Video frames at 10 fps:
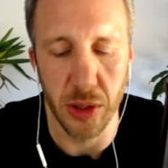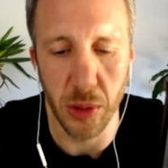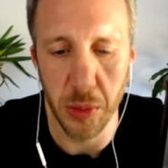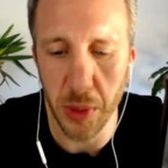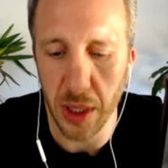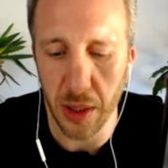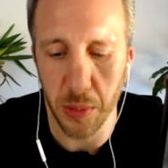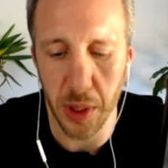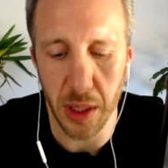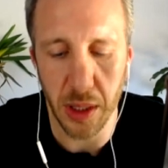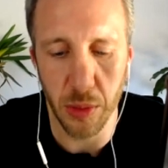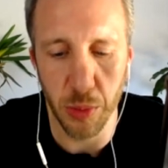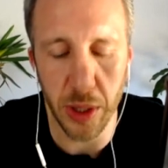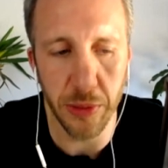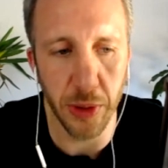So we we
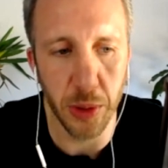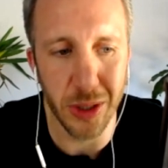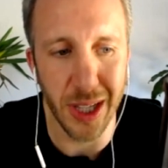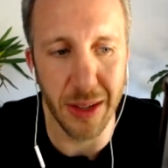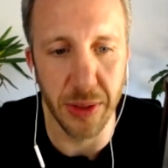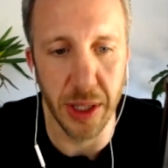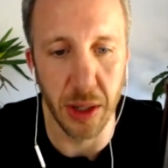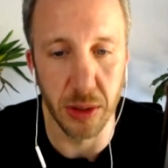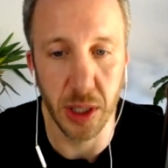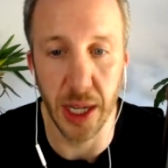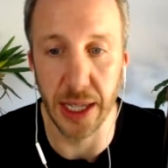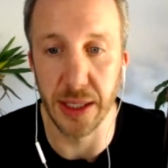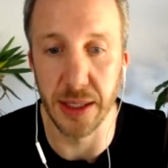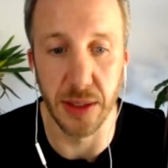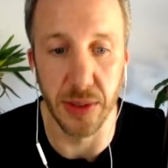really focus heavily on
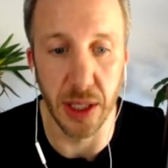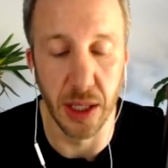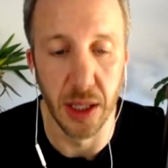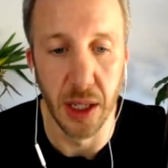connected TV.